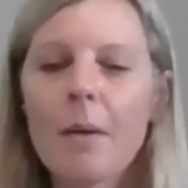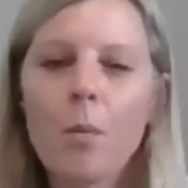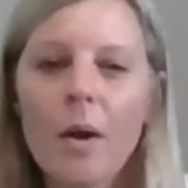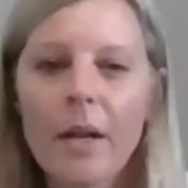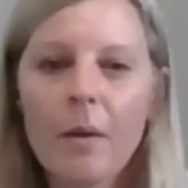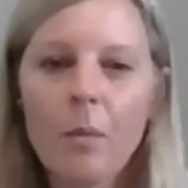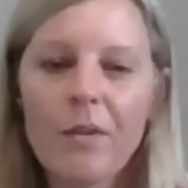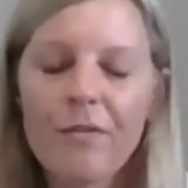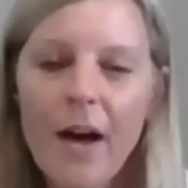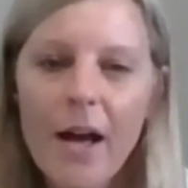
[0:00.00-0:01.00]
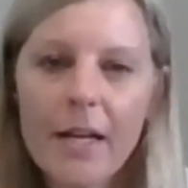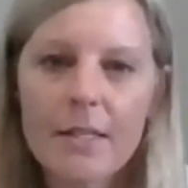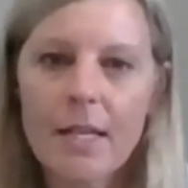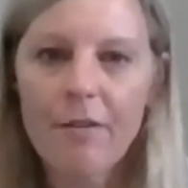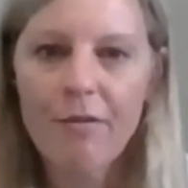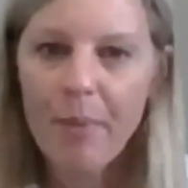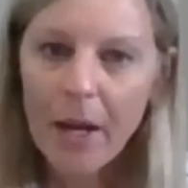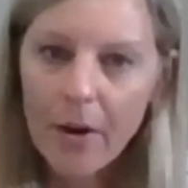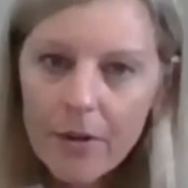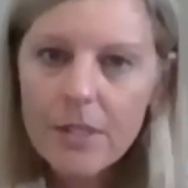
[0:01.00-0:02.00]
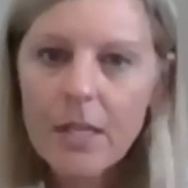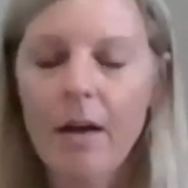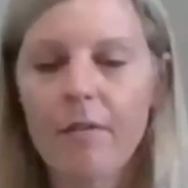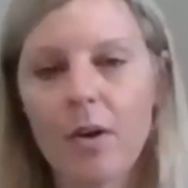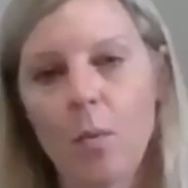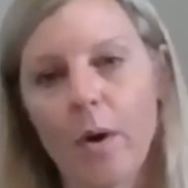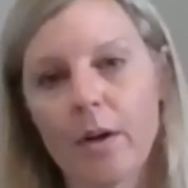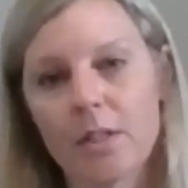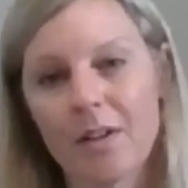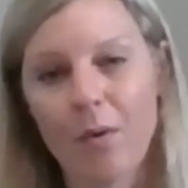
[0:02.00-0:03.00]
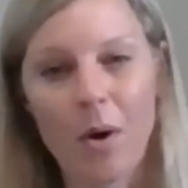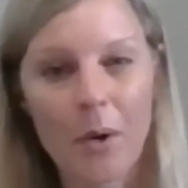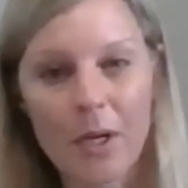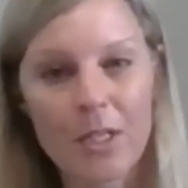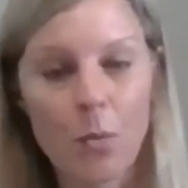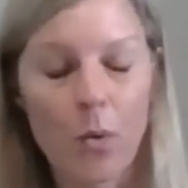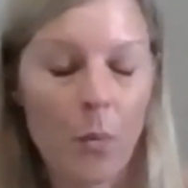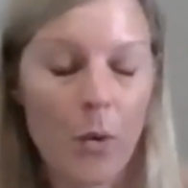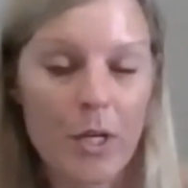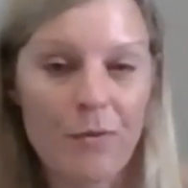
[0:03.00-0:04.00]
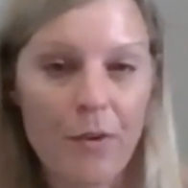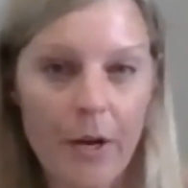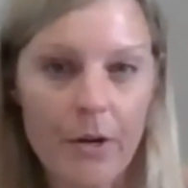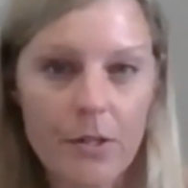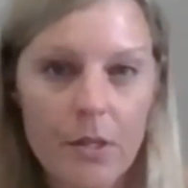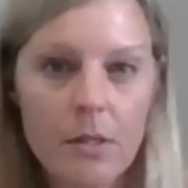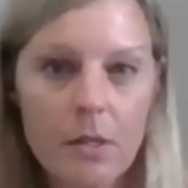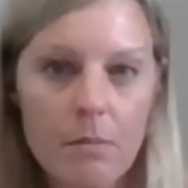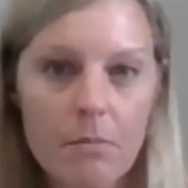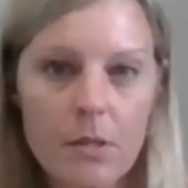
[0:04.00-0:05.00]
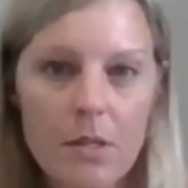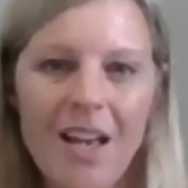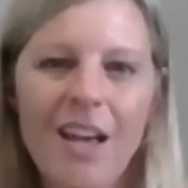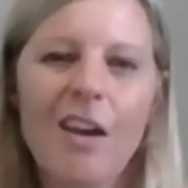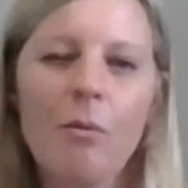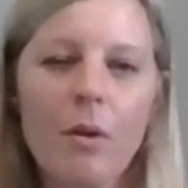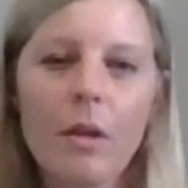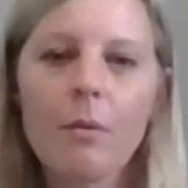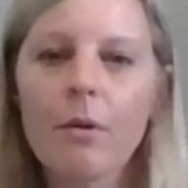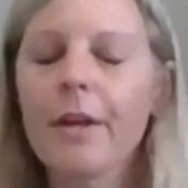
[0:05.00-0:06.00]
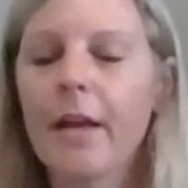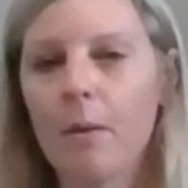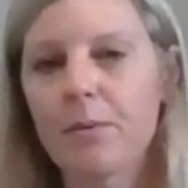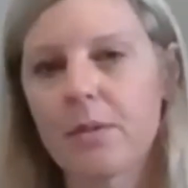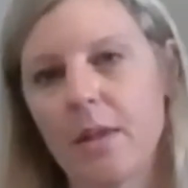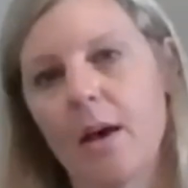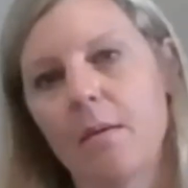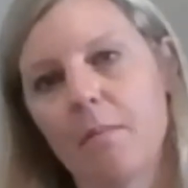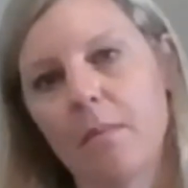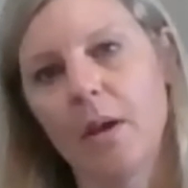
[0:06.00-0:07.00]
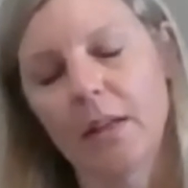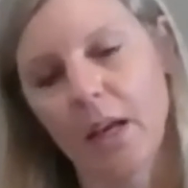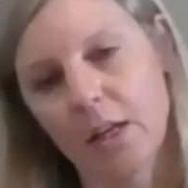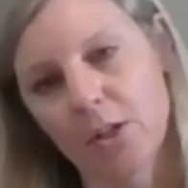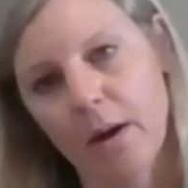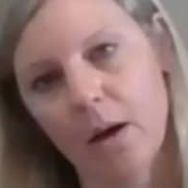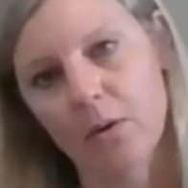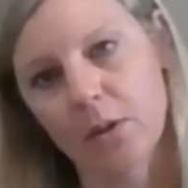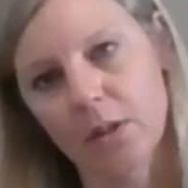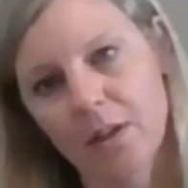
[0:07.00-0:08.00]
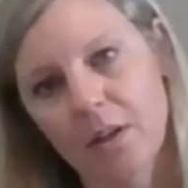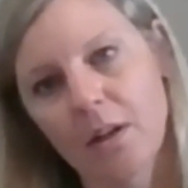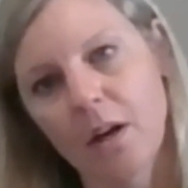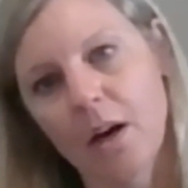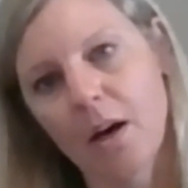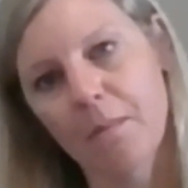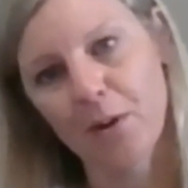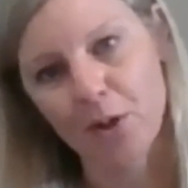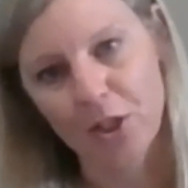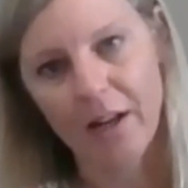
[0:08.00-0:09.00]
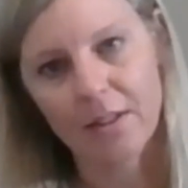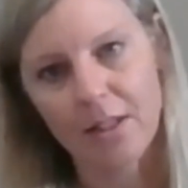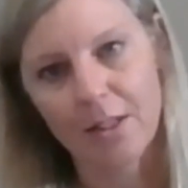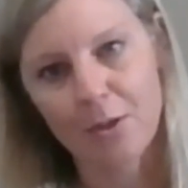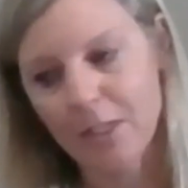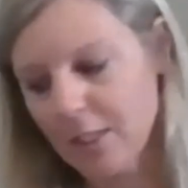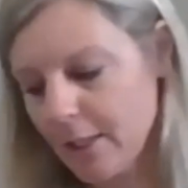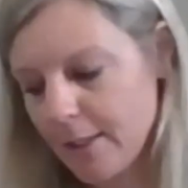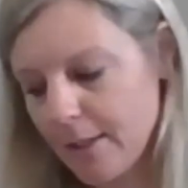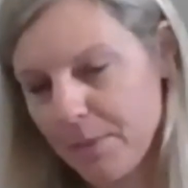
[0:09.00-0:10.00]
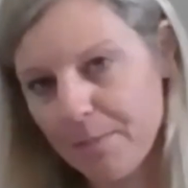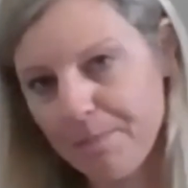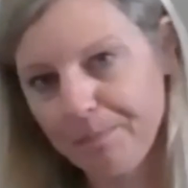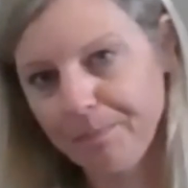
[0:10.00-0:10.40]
What we find is that if parents can have an awareness of what works for their systems, it really, really helps them engage around their child's sensory systems.